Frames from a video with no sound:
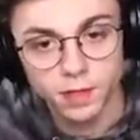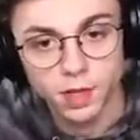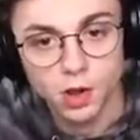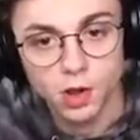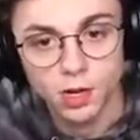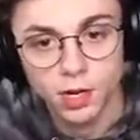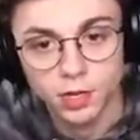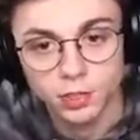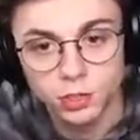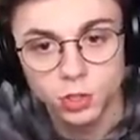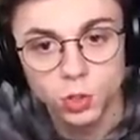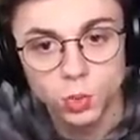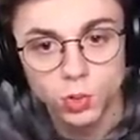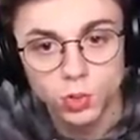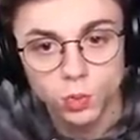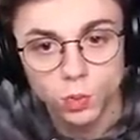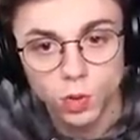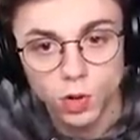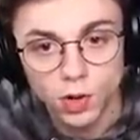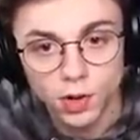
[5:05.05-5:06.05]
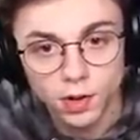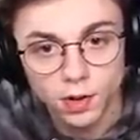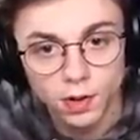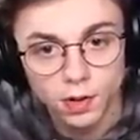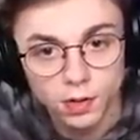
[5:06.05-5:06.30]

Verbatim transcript: Oh, I got two with one.